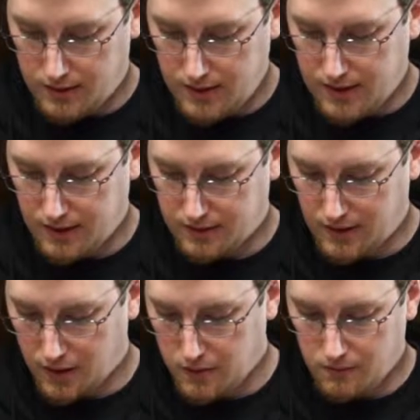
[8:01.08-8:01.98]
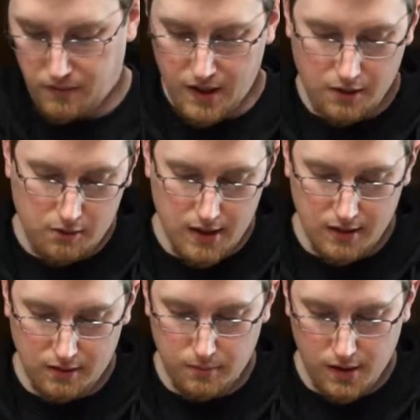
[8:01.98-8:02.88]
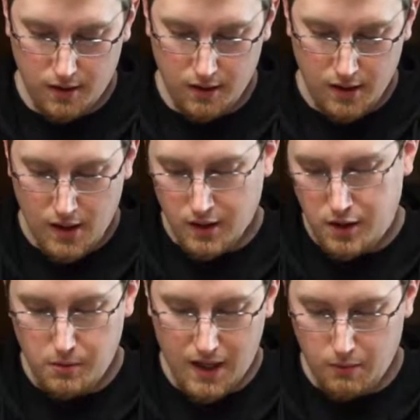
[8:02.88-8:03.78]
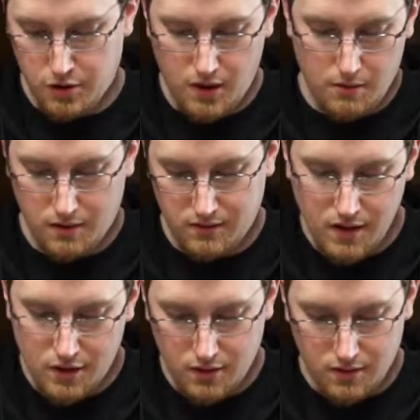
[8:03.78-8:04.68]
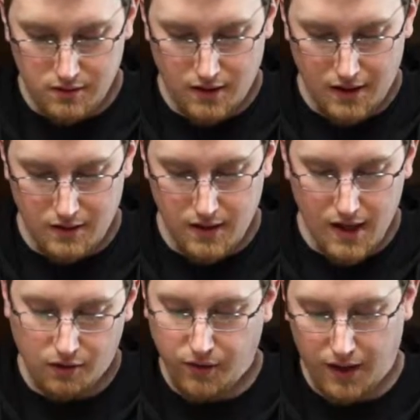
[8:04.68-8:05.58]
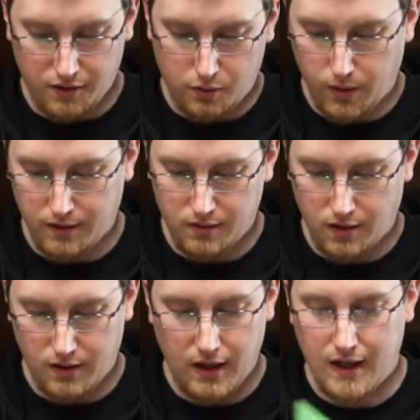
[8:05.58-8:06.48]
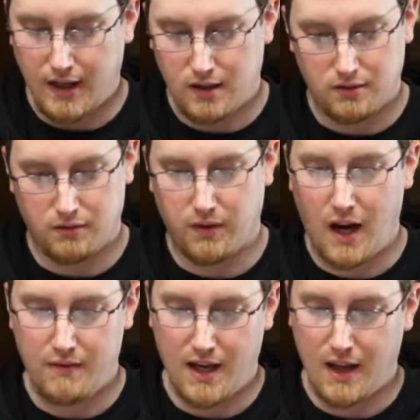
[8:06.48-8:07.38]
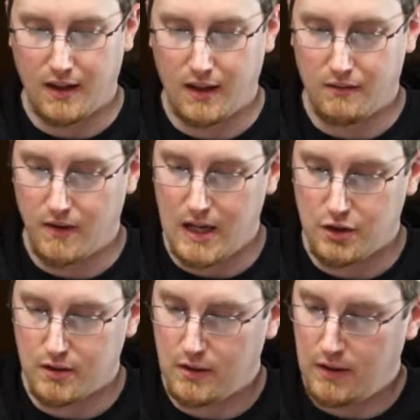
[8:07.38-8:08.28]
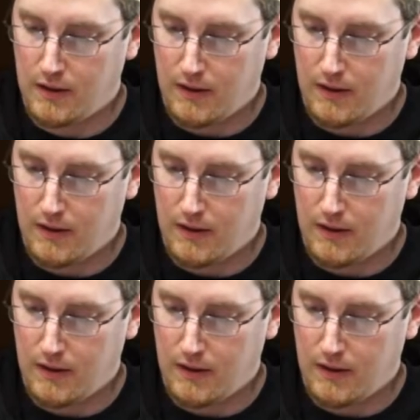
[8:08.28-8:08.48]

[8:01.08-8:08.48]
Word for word: details on the loot, invading a crate this month, Q&A with January's t-shirt designer, X-Files quick start guide, how to survive an alien invasion.